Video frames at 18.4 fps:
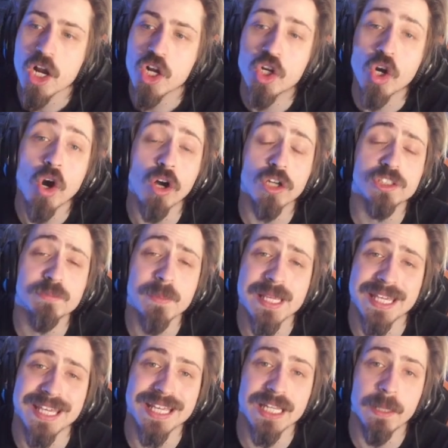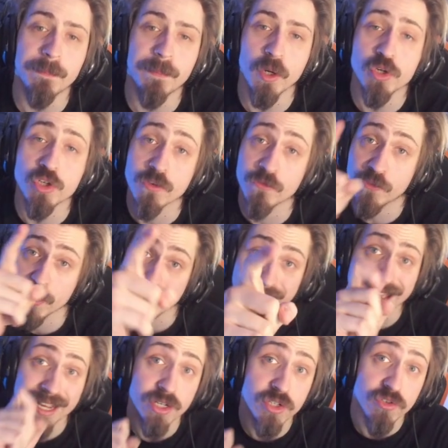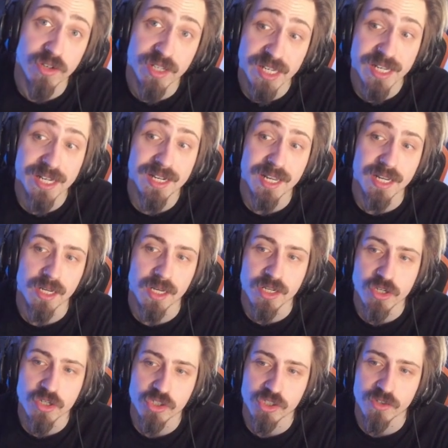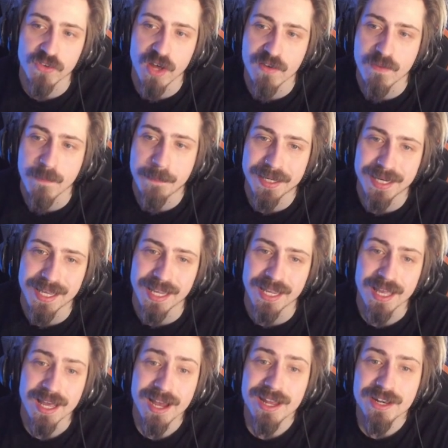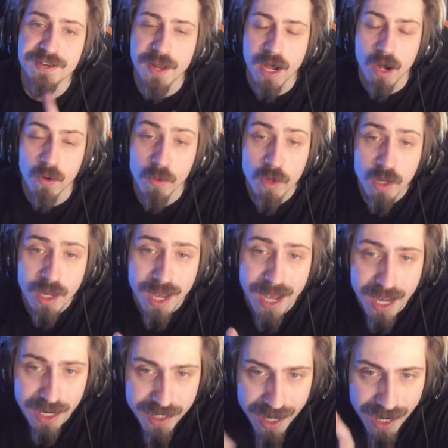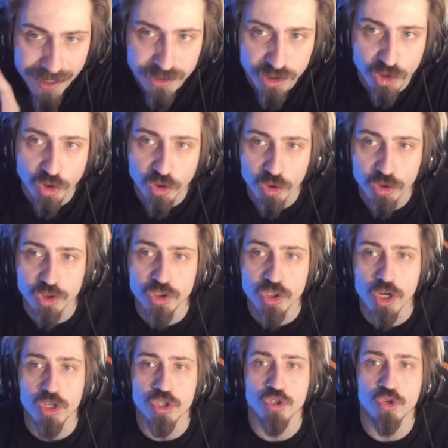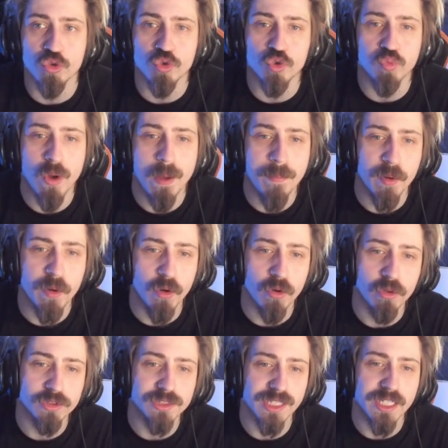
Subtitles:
Cosmic Healing Potion for your extra healing and your survivability. Now, Enhance does not use weapon oils.